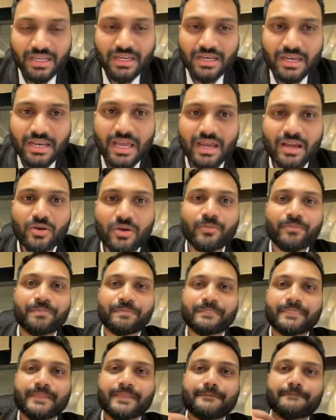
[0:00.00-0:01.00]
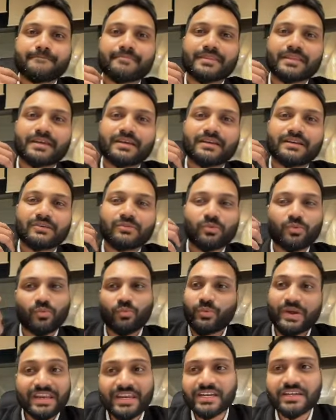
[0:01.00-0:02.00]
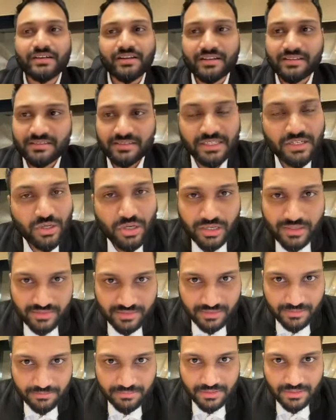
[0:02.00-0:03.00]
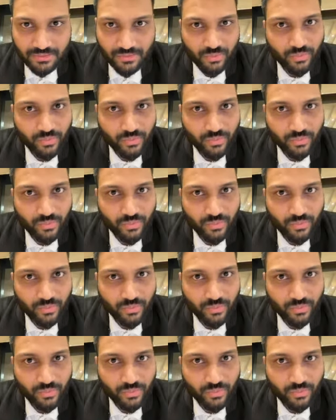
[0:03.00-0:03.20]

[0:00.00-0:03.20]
Now, very interesting concept.